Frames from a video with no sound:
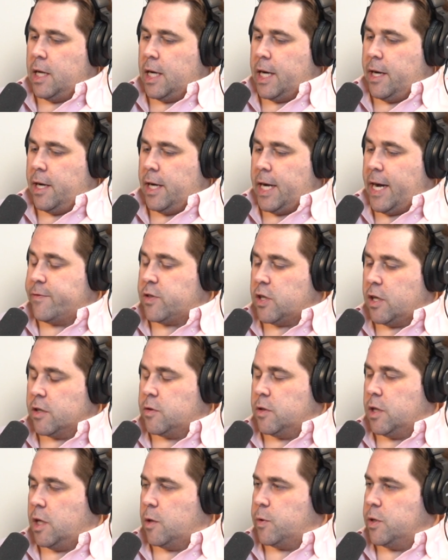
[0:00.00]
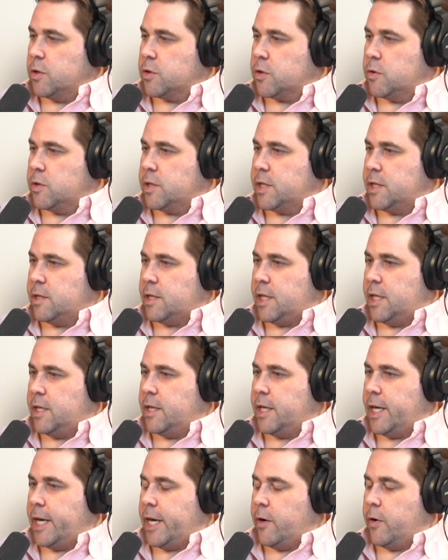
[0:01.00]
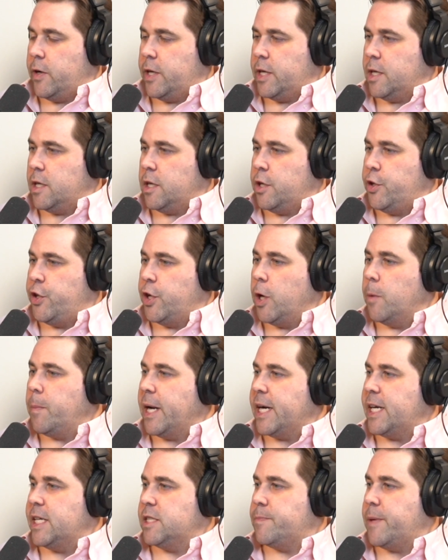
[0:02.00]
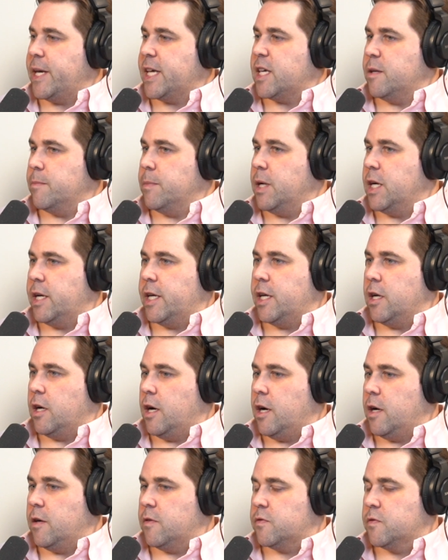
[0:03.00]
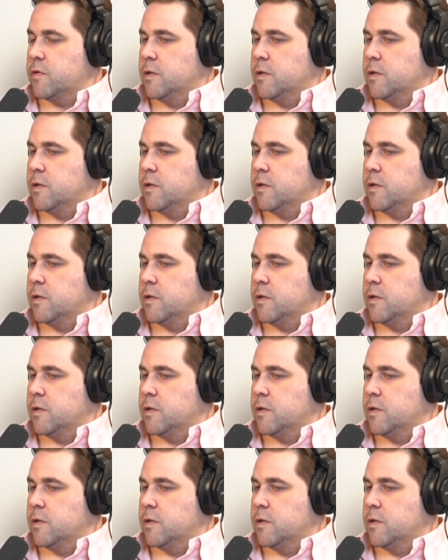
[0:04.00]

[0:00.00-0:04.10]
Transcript: I've talked to a lot of realtors in the area. Nobody's making money off